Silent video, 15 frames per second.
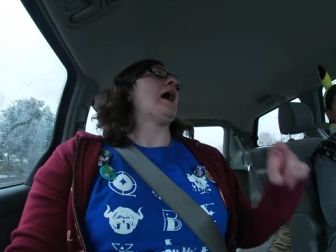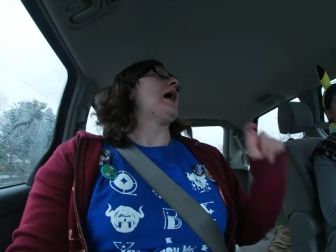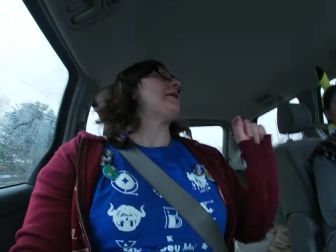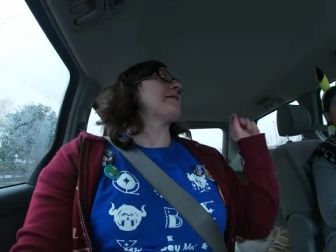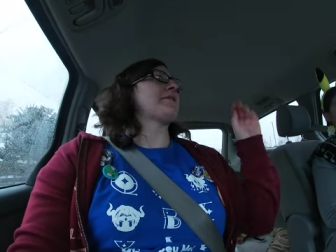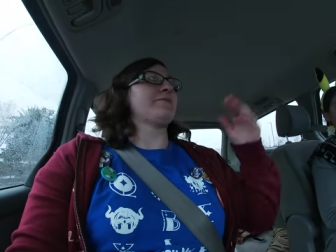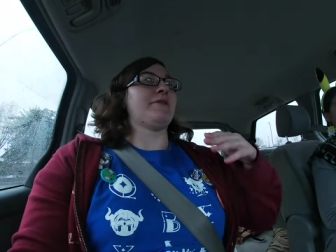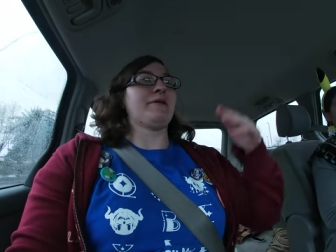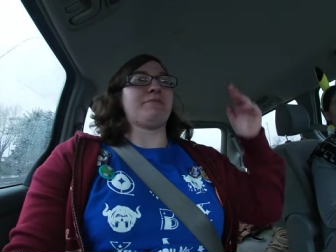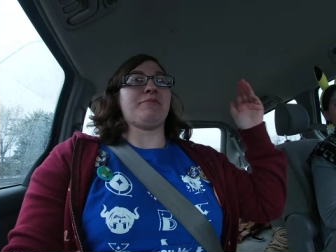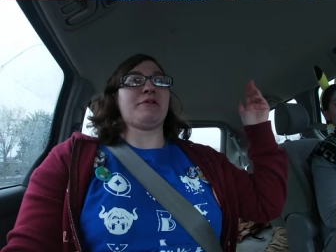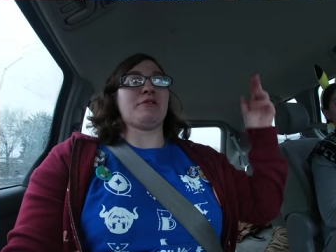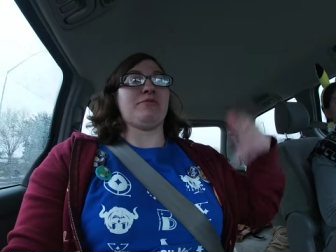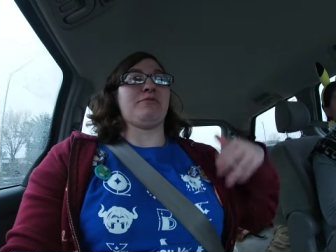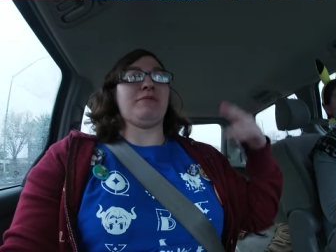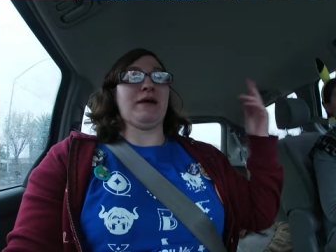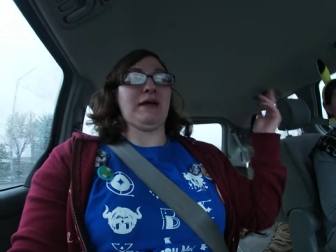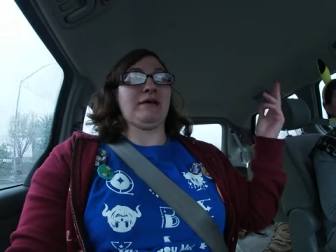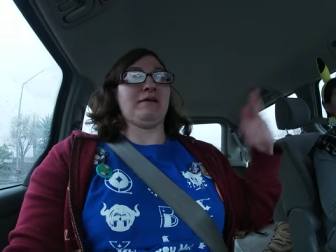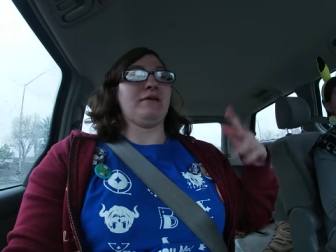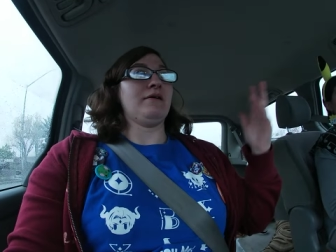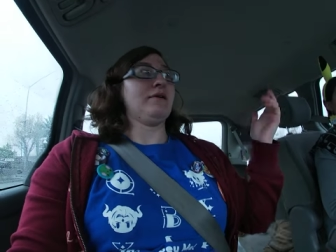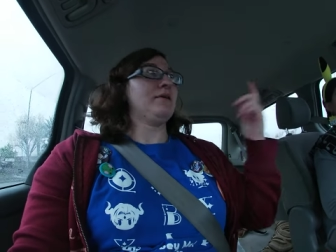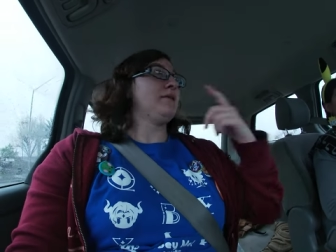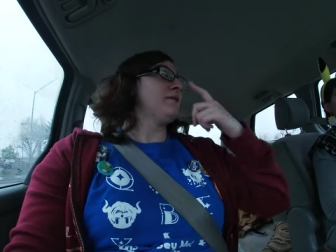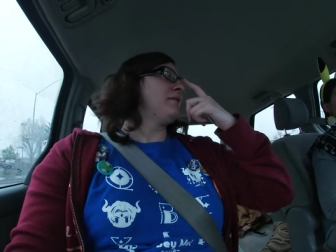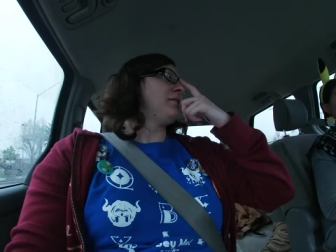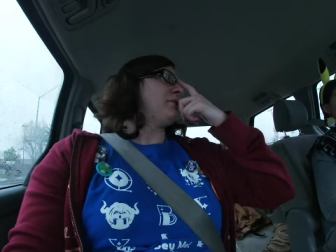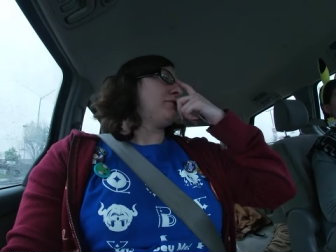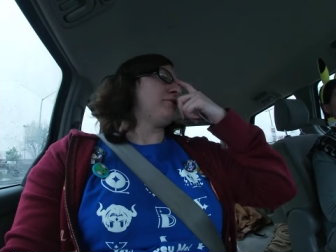I like like between
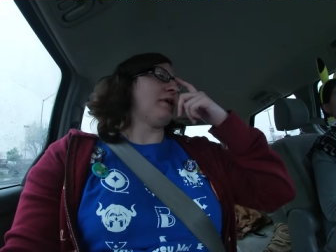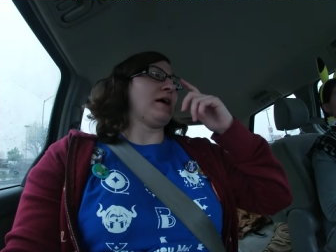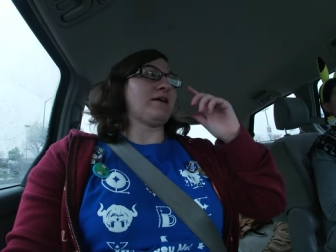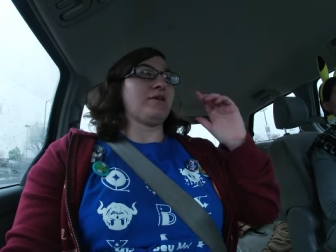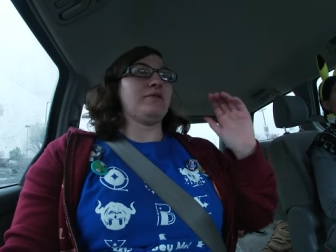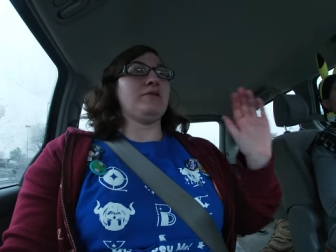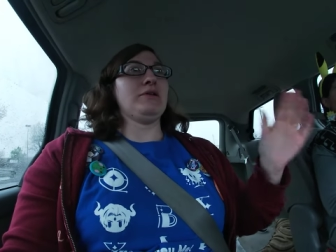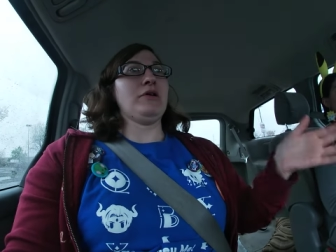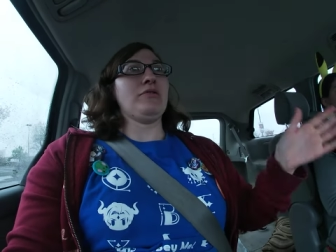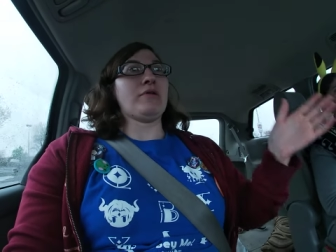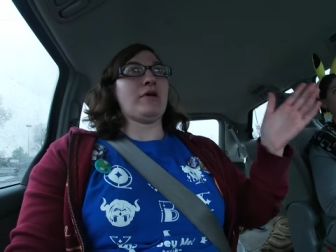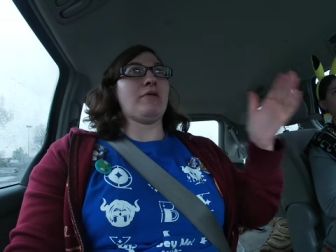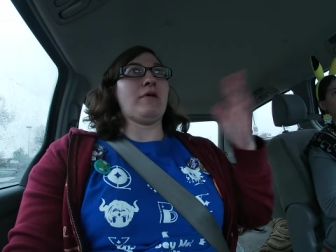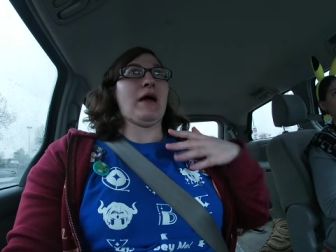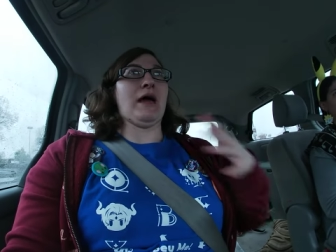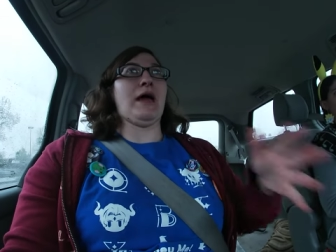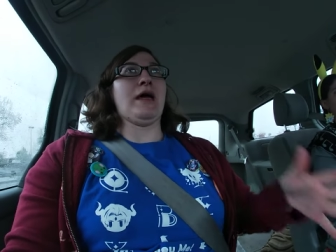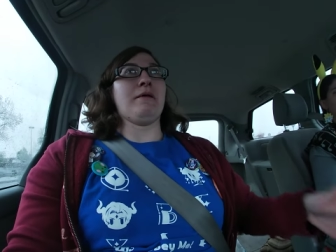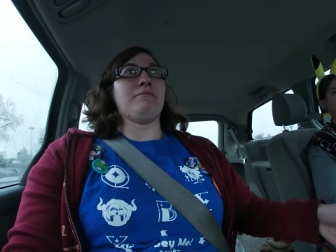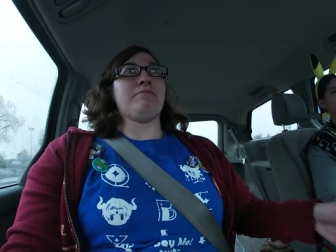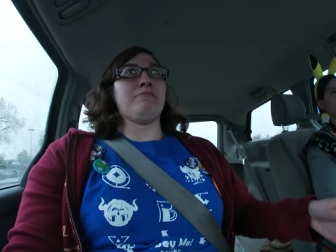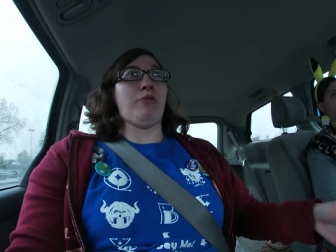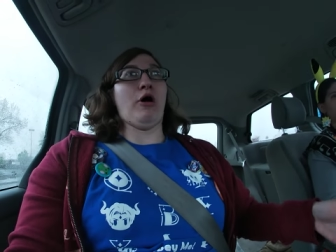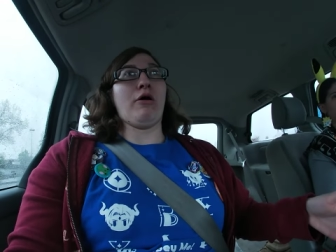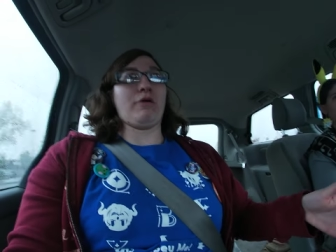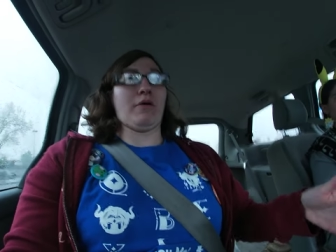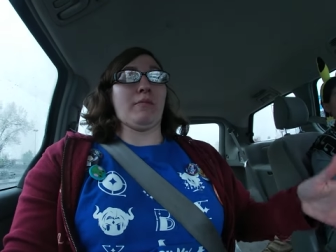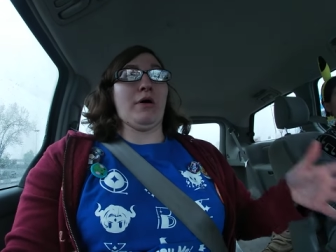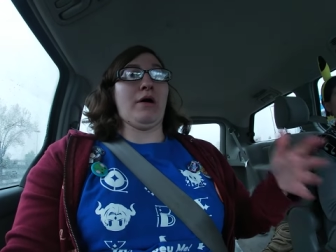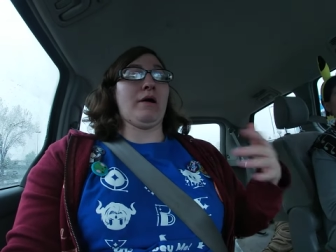like Yu-Gi-Oh! and
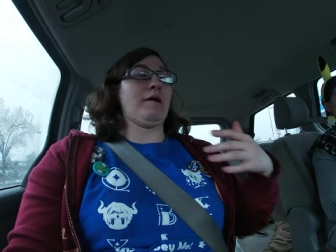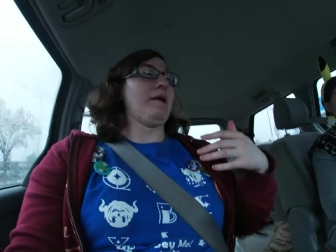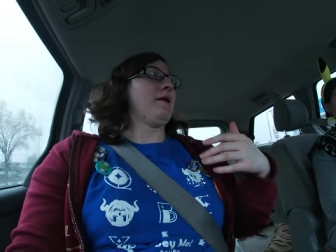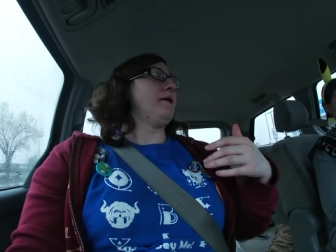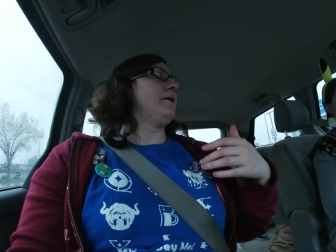Pokemon.